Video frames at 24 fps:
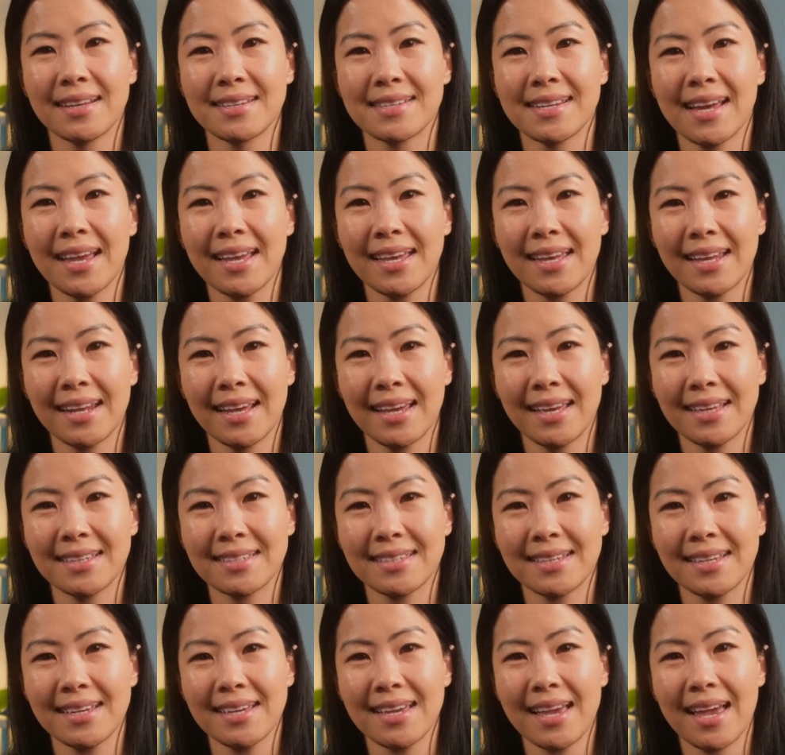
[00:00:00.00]
Take it
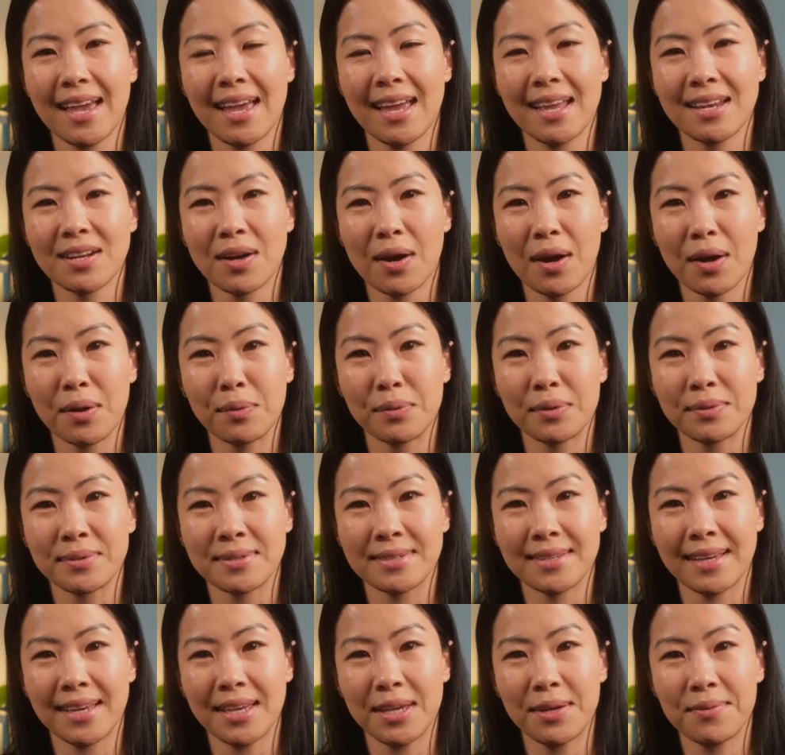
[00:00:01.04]
easy and I will
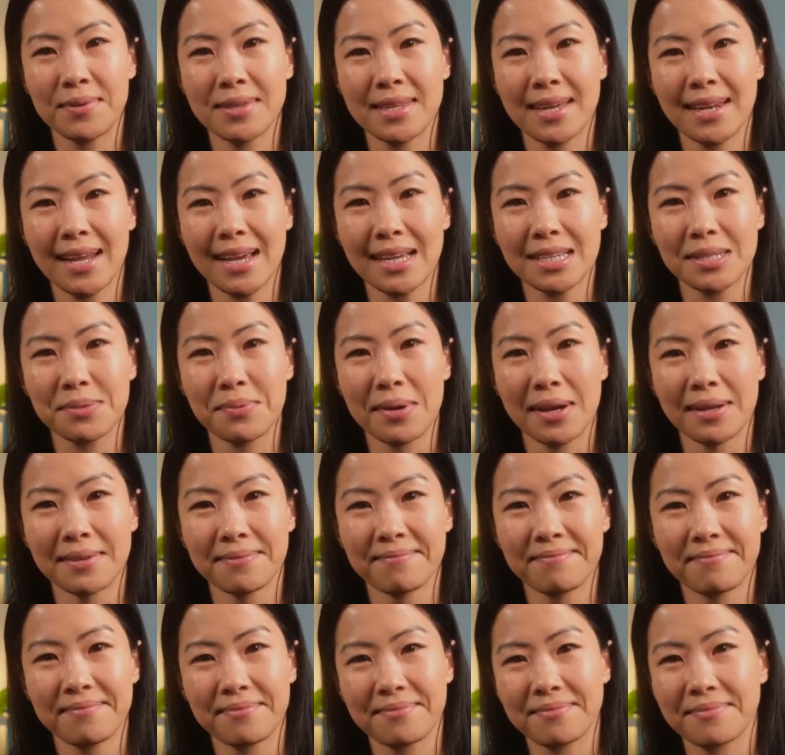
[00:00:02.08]
see you in the next
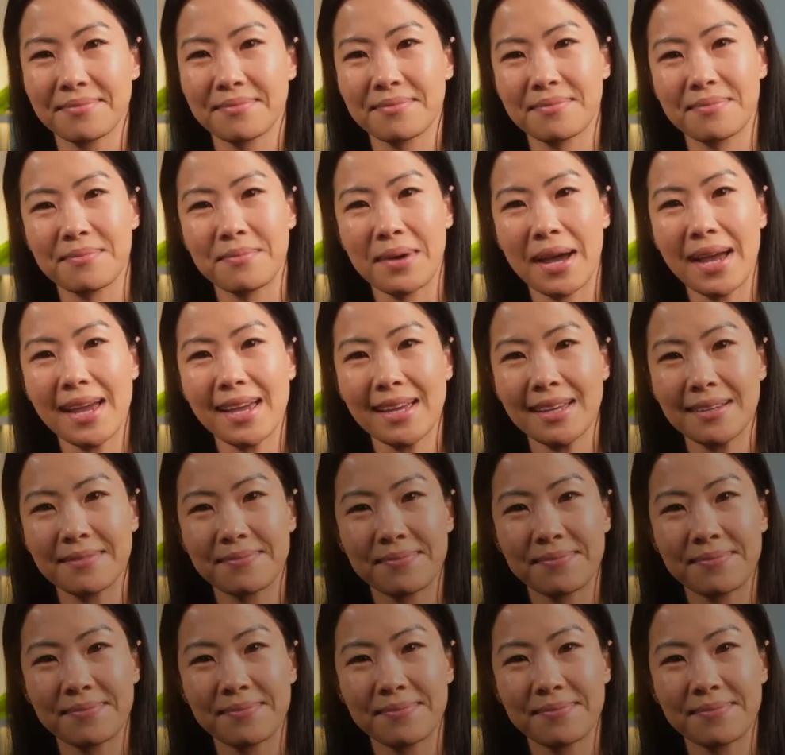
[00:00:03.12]
one. Bye.